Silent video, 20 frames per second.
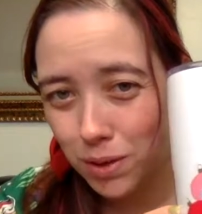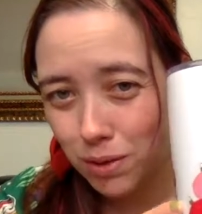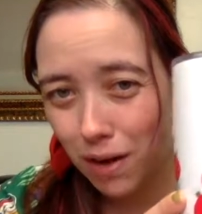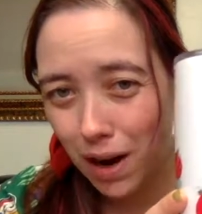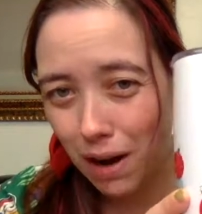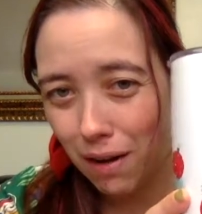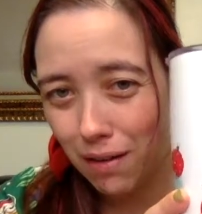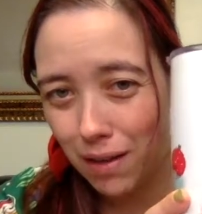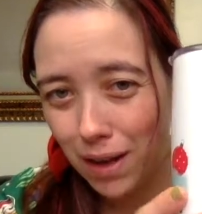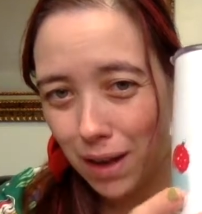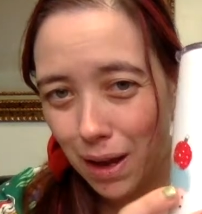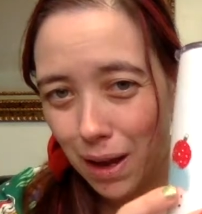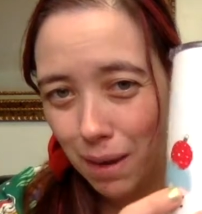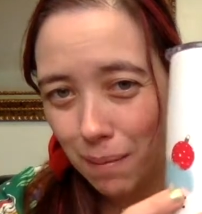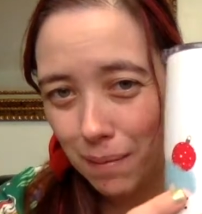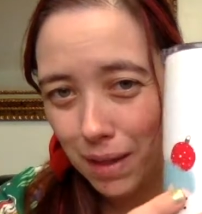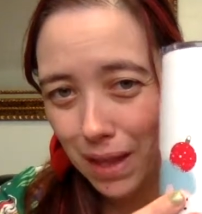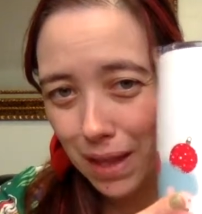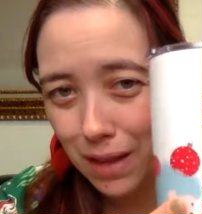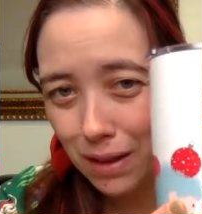around
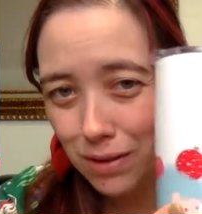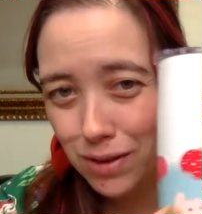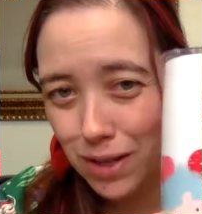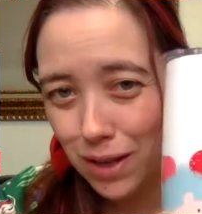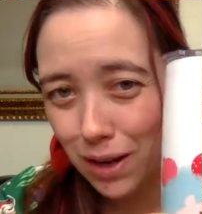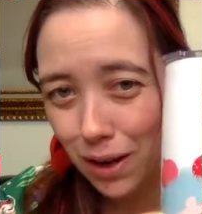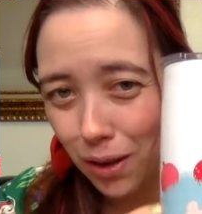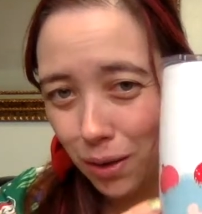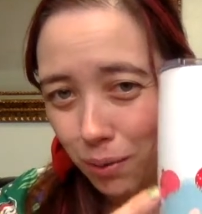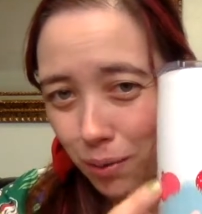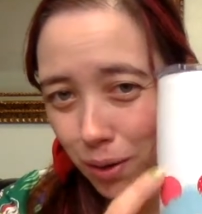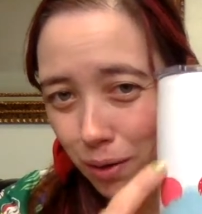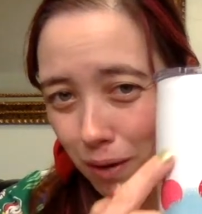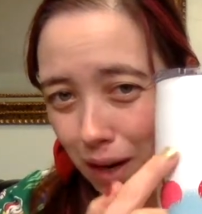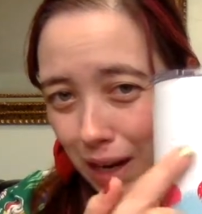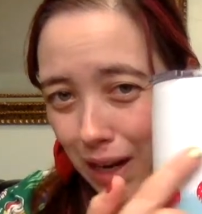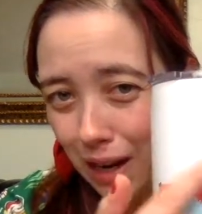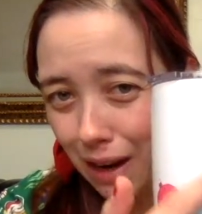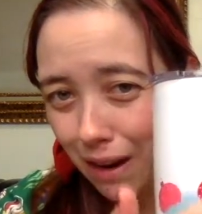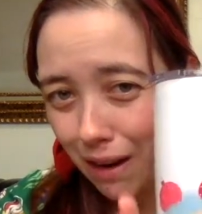him. And then there's another one
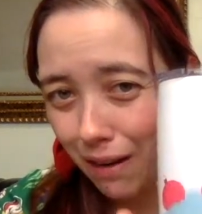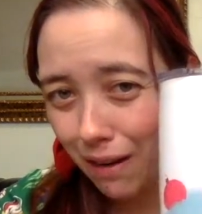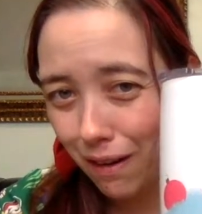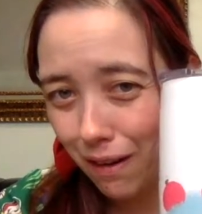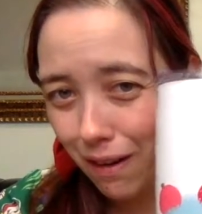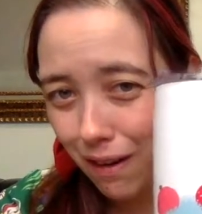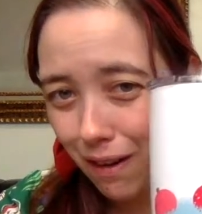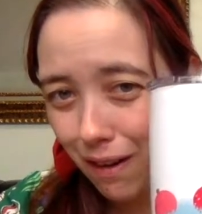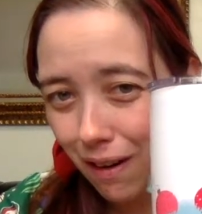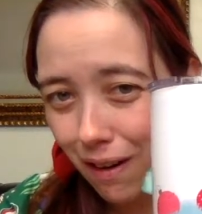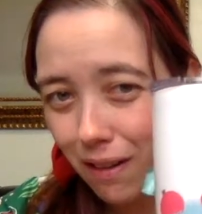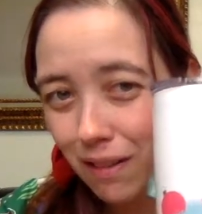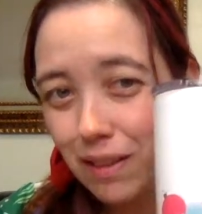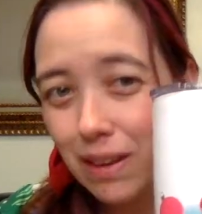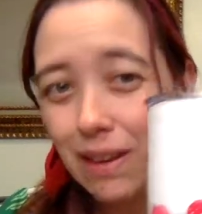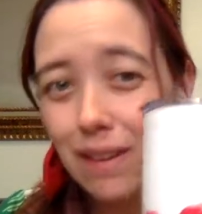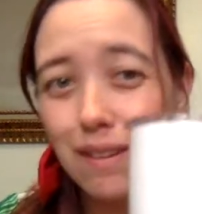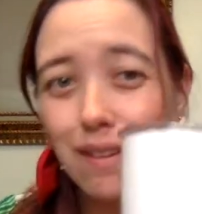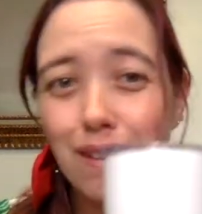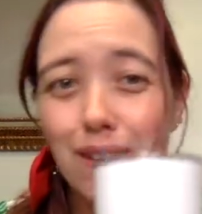right here.
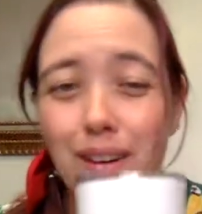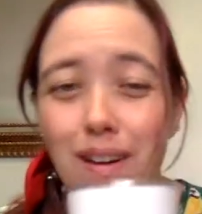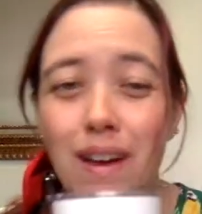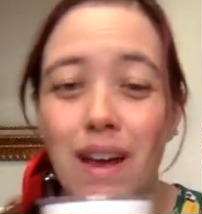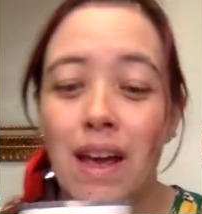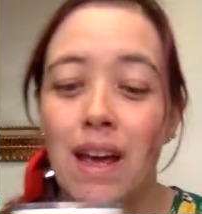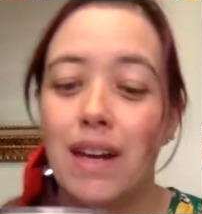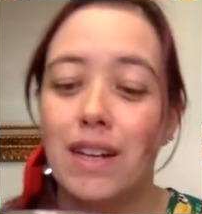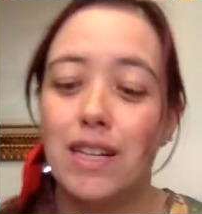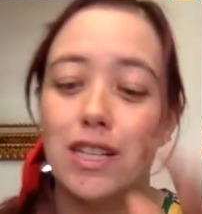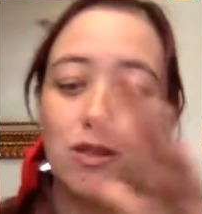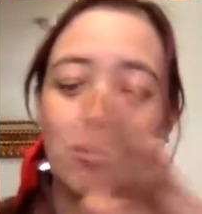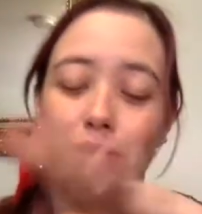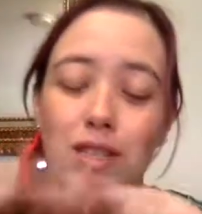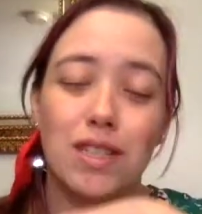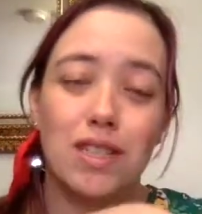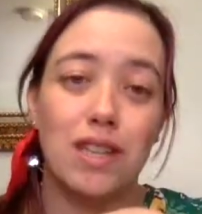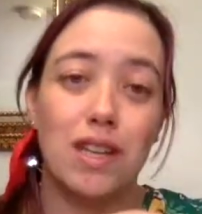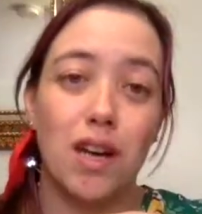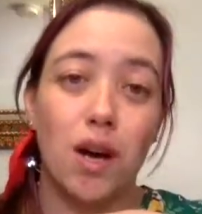Aw. This one
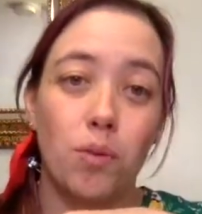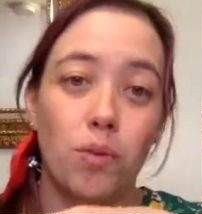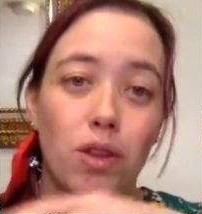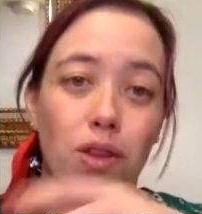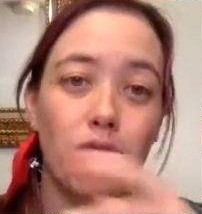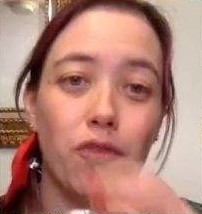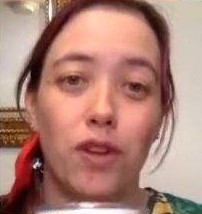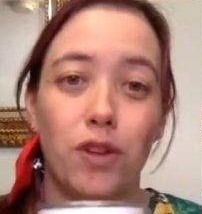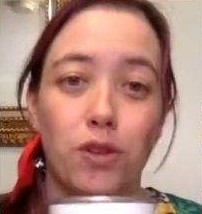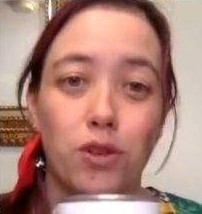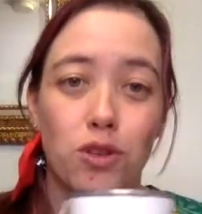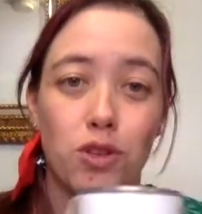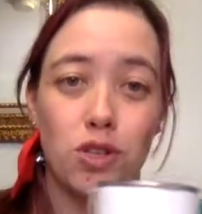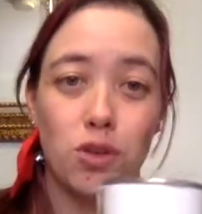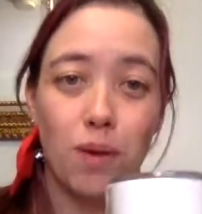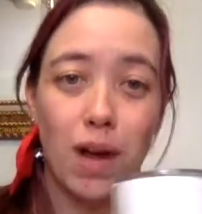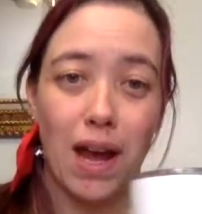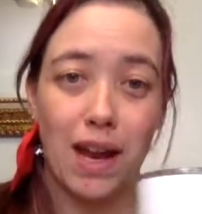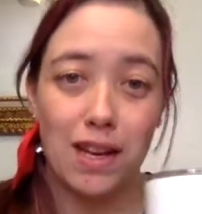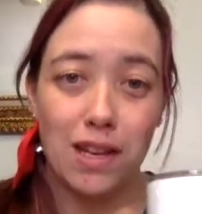doesn't come with a filter,
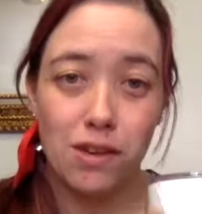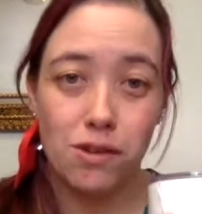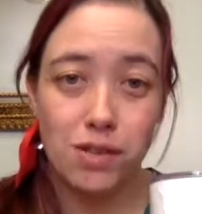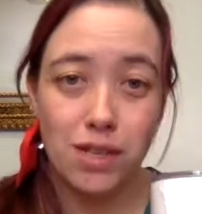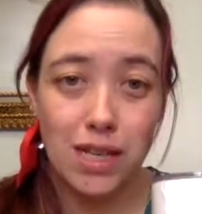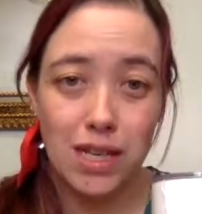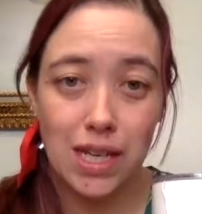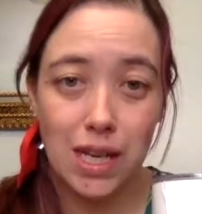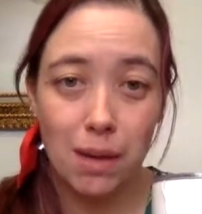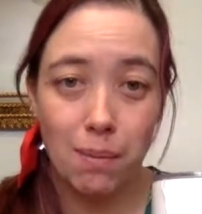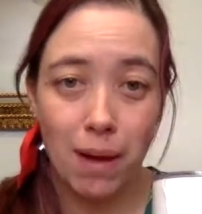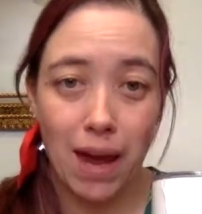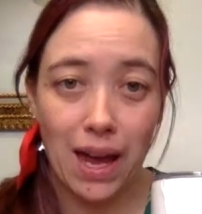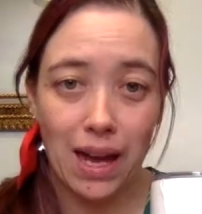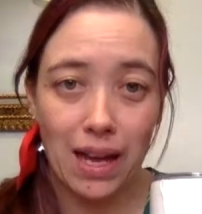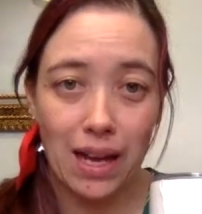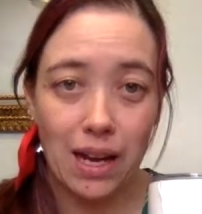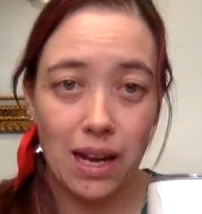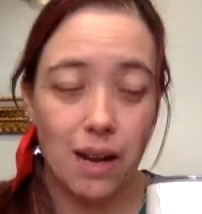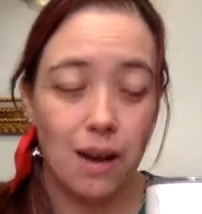so I had to use a tea
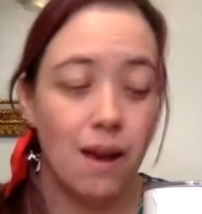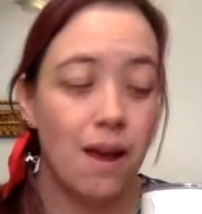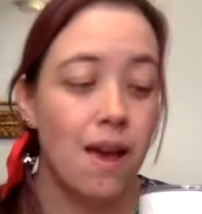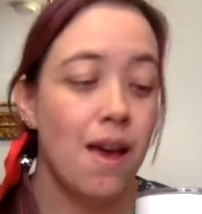bag in it.